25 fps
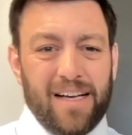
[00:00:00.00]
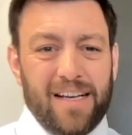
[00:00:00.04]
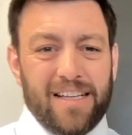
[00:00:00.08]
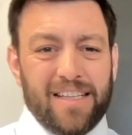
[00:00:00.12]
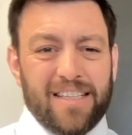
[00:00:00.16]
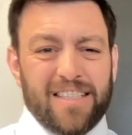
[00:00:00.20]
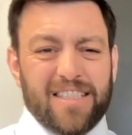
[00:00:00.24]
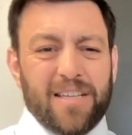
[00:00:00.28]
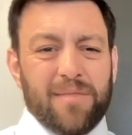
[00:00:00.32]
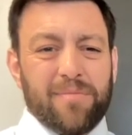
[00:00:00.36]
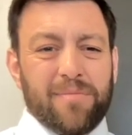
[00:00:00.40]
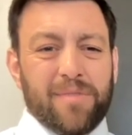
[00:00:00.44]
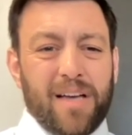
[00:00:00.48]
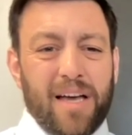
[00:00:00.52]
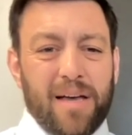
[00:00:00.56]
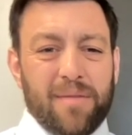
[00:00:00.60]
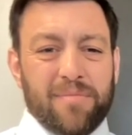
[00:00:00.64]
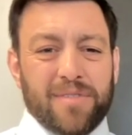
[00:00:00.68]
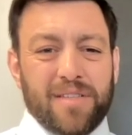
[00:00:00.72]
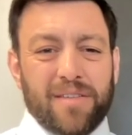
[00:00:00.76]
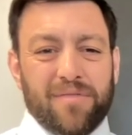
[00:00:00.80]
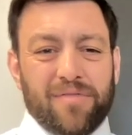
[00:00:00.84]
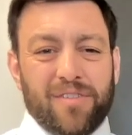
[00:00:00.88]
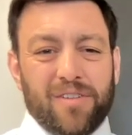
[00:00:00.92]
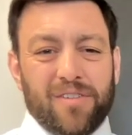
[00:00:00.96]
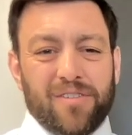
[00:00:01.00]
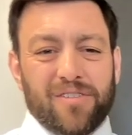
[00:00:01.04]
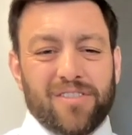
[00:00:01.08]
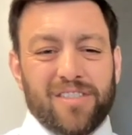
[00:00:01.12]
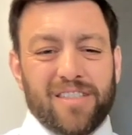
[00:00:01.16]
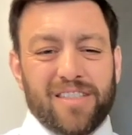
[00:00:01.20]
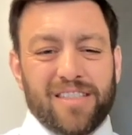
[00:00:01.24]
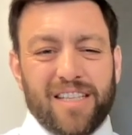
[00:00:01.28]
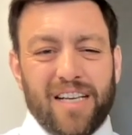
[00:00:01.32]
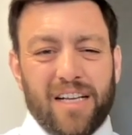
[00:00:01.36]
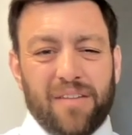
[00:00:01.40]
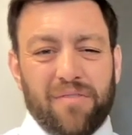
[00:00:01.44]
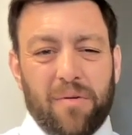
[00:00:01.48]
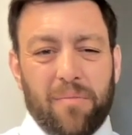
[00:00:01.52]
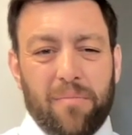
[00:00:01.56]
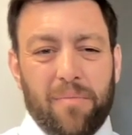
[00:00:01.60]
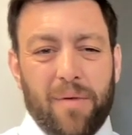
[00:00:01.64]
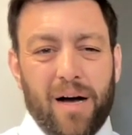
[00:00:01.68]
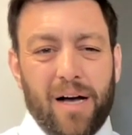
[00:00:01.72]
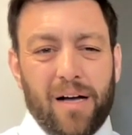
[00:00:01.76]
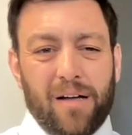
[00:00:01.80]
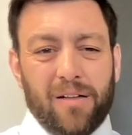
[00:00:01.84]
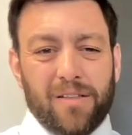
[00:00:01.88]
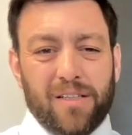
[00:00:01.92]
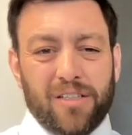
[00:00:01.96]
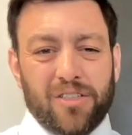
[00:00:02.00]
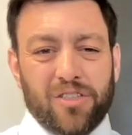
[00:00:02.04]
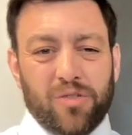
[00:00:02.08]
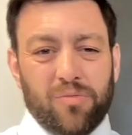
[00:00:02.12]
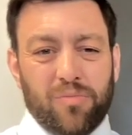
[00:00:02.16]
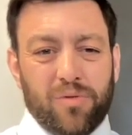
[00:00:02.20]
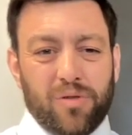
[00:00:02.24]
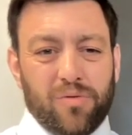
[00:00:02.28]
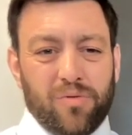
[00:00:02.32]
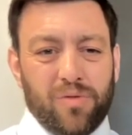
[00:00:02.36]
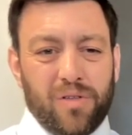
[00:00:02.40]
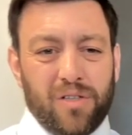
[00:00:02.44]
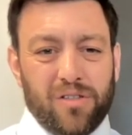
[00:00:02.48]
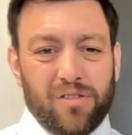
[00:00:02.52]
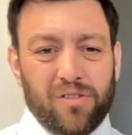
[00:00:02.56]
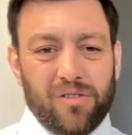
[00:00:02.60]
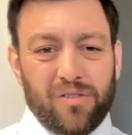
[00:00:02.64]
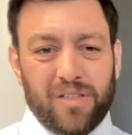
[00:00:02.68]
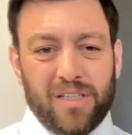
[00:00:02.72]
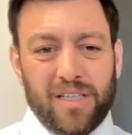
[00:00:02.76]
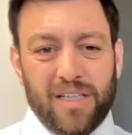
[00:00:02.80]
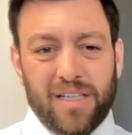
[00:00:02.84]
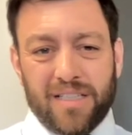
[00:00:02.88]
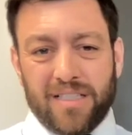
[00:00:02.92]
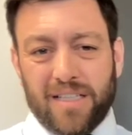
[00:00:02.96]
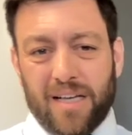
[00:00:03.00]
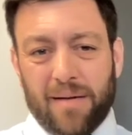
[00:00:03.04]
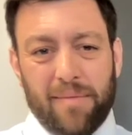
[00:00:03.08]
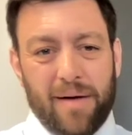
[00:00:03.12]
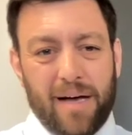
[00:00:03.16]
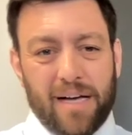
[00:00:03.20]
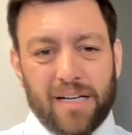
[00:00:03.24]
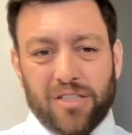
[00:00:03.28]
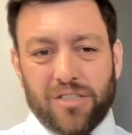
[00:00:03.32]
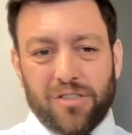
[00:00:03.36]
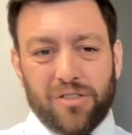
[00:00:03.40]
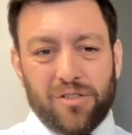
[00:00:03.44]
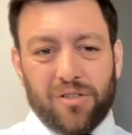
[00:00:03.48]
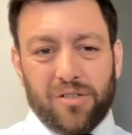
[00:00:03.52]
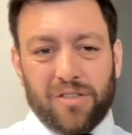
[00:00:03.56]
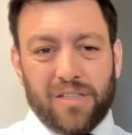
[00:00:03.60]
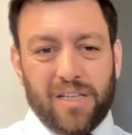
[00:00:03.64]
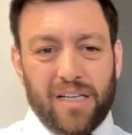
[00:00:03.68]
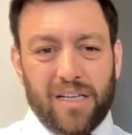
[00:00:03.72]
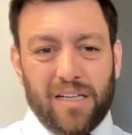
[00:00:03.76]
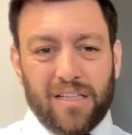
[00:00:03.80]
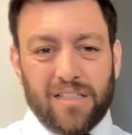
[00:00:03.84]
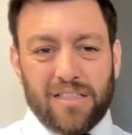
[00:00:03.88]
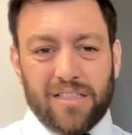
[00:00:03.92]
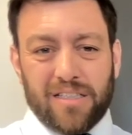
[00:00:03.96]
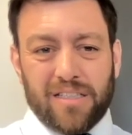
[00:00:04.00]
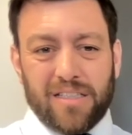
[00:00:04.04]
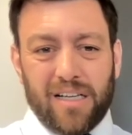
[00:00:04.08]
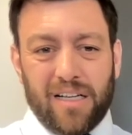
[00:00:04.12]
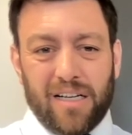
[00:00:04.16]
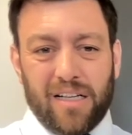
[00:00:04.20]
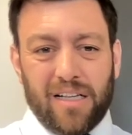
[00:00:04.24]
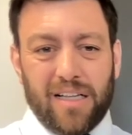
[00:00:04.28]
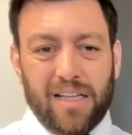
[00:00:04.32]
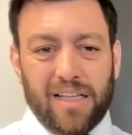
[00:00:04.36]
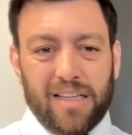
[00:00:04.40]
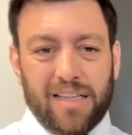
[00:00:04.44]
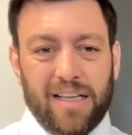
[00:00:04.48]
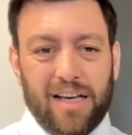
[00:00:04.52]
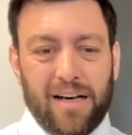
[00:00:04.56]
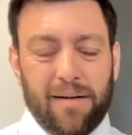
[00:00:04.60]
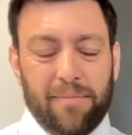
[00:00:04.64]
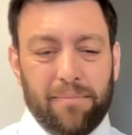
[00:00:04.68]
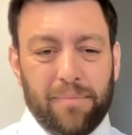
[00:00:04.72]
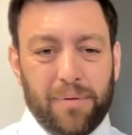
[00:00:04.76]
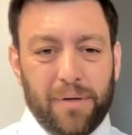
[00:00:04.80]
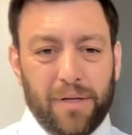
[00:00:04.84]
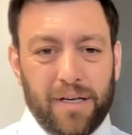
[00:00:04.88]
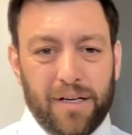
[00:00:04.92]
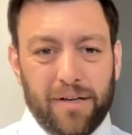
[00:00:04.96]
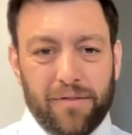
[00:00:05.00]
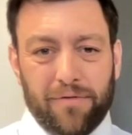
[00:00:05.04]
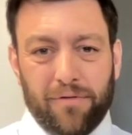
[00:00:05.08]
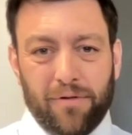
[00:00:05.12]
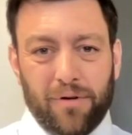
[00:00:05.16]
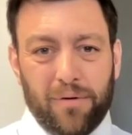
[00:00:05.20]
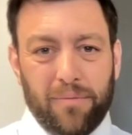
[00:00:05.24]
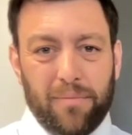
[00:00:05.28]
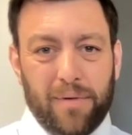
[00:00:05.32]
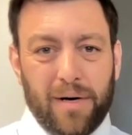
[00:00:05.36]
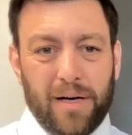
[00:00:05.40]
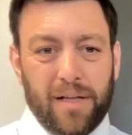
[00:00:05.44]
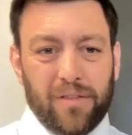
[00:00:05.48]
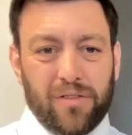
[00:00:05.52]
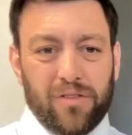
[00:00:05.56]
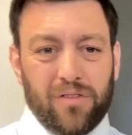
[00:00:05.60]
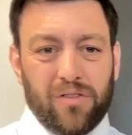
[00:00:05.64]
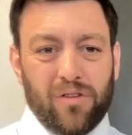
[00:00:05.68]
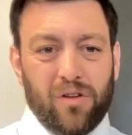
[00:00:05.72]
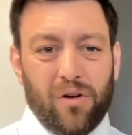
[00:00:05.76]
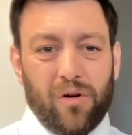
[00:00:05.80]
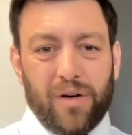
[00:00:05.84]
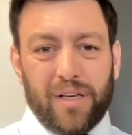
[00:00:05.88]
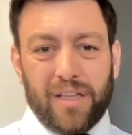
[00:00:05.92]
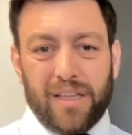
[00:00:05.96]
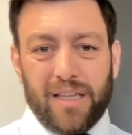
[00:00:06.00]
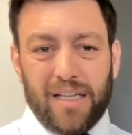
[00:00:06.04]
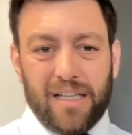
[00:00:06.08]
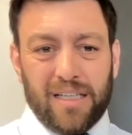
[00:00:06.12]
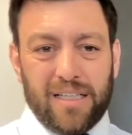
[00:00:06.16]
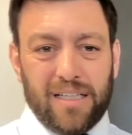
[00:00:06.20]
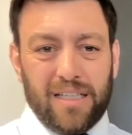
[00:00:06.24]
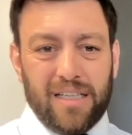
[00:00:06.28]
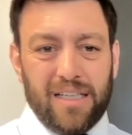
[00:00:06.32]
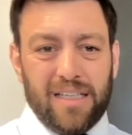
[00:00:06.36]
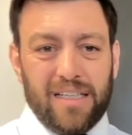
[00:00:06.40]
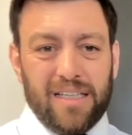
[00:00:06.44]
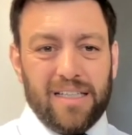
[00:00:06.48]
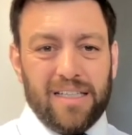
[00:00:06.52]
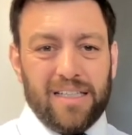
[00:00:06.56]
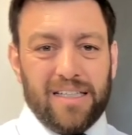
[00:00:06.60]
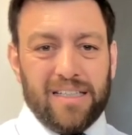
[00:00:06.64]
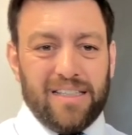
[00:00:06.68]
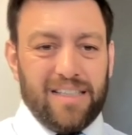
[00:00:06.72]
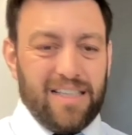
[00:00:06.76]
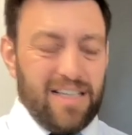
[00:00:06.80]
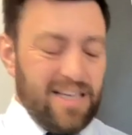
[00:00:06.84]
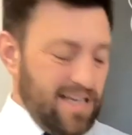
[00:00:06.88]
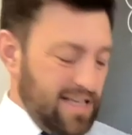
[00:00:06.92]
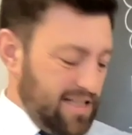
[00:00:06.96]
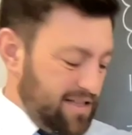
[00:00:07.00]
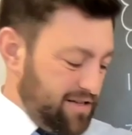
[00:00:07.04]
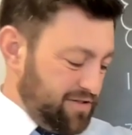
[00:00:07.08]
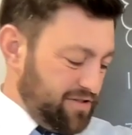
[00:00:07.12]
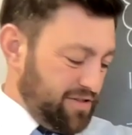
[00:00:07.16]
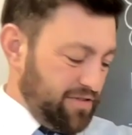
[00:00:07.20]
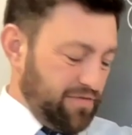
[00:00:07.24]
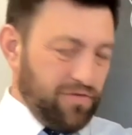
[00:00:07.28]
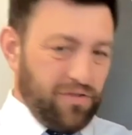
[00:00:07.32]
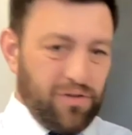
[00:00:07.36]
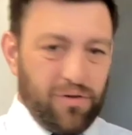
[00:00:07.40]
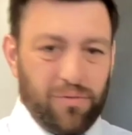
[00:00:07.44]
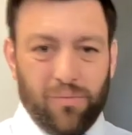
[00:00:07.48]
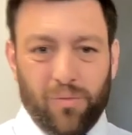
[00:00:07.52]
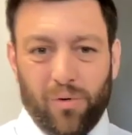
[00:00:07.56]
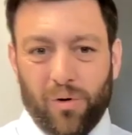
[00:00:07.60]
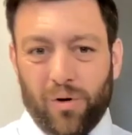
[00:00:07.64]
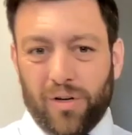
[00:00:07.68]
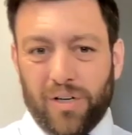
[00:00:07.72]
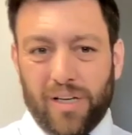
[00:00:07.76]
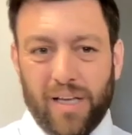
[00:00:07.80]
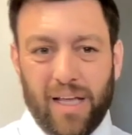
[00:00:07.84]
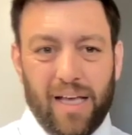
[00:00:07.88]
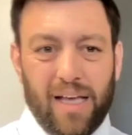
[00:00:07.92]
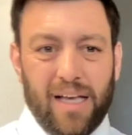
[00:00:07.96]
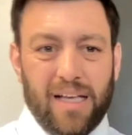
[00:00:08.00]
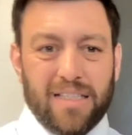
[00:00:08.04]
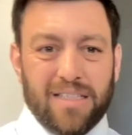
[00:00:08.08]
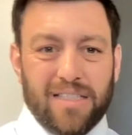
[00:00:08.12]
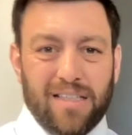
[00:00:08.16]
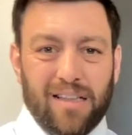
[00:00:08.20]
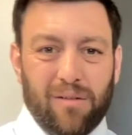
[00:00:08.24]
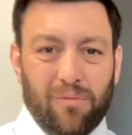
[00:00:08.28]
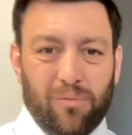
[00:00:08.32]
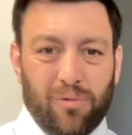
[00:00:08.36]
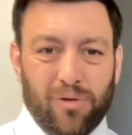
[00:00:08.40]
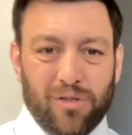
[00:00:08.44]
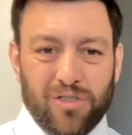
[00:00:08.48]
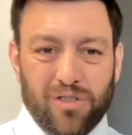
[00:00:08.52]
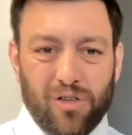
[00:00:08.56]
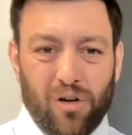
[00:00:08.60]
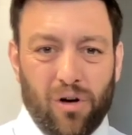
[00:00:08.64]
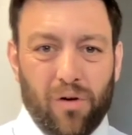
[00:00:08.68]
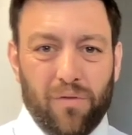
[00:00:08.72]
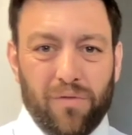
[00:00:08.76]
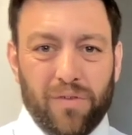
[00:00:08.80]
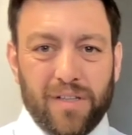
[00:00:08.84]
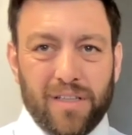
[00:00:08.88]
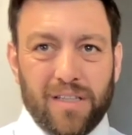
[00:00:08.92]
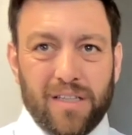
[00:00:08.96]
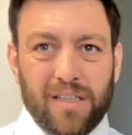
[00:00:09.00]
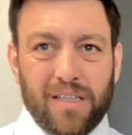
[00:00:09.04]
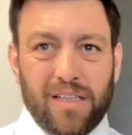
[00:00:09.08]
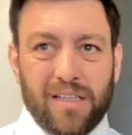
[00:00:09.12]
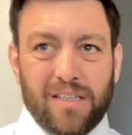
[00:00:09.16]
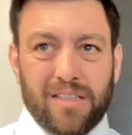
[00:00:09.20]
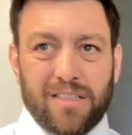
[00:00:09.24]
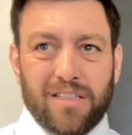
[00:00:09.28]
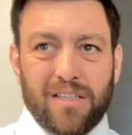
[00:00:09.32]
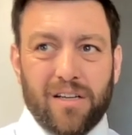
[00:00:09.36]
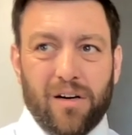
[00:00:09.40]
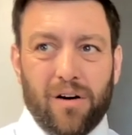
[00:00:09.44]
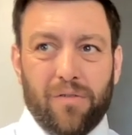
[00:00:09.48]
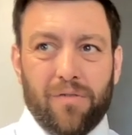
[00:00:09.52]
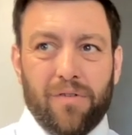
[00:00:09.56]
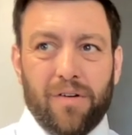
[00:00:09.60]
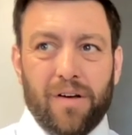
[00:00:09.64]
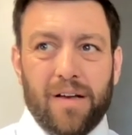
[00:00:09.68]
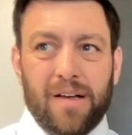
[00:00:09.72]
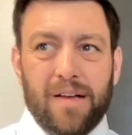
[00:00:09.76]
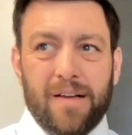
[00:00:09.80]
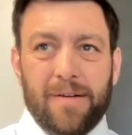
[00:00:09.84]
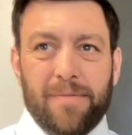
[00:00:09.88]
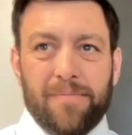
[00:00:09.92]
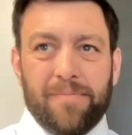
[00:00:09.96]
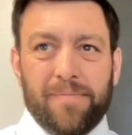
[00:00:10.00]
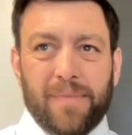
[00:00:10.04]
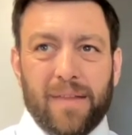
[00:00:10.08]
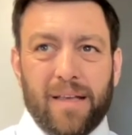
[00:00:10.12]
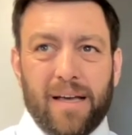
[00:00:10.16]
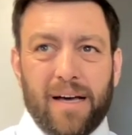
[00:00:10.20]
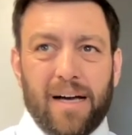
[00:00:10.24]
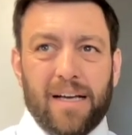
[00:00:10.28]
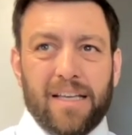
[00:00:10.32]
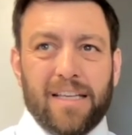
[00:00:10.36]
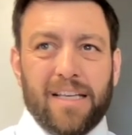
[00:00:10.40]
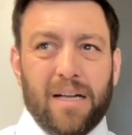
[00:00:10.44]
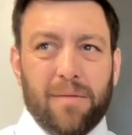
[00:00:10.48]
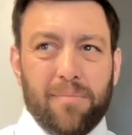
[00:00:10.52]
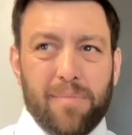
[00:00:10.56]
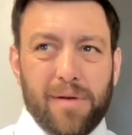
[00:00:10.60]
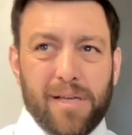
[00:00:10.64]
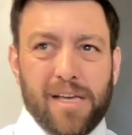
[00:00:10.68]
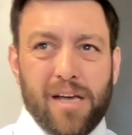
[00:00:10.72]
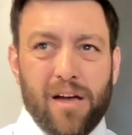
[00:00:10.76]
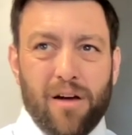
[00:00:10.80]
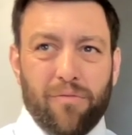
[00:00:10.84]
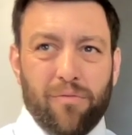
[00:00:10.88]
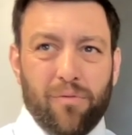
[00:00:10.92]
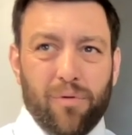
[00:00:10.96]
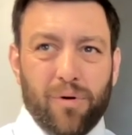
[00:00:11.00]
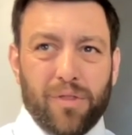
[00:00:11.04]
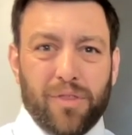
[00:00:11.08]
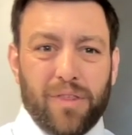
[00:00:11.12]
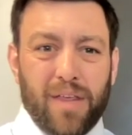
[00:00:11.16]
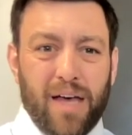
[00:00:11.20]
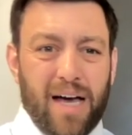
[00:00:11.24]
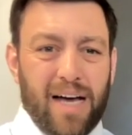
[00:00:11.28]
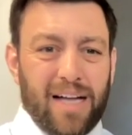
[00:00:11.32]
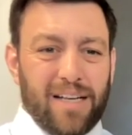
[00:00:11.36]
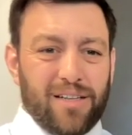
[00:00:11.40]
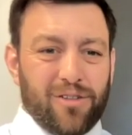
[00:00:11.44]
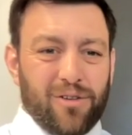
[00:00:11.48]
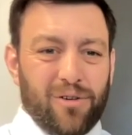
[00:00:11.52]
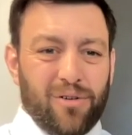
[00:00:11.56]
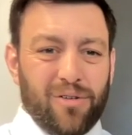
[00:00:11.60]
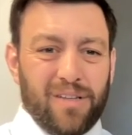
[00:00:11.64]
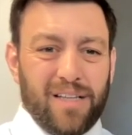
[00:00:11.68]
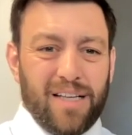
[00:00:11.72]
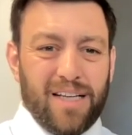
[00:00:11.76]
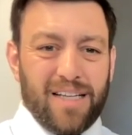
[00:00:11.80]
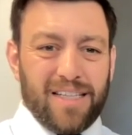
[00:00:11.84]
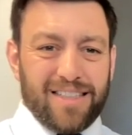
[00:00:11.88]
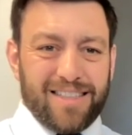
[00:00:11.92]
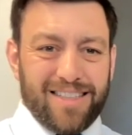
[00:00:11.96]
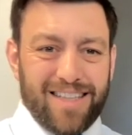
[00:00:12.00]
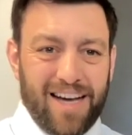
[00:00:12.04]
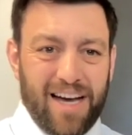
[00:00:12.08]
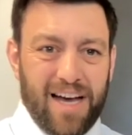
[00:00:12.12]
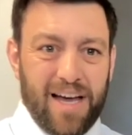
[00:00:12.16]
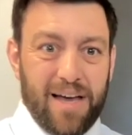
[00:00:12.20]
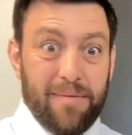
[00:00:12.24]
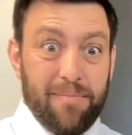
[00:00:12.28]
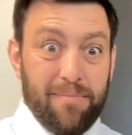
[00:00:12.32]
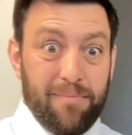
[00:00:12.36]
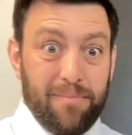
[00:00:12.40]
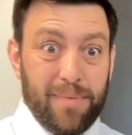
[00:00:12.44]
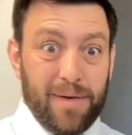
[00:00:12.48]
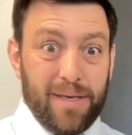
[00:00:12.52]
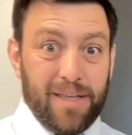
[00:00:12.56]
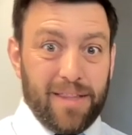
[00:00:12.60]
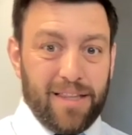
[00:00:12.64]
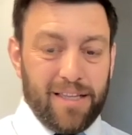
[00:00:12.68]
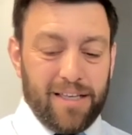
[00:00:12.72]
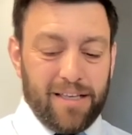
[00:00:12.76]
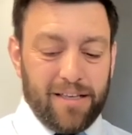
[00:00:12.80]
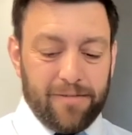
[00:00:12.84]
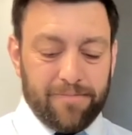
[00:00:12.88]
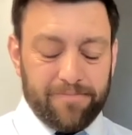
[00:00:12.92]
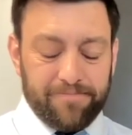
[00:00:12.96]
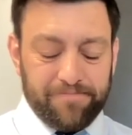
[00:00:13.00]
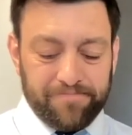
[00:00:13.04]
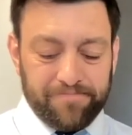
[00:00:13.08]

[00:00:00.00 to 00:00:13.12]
Sometimes if there's just kind of a mild issue between two kids, I'm actually okay to just kind of let that play for a month, knowing that there's a few more days, it'll resolve itself. You got to be careful with that. Don't let time be the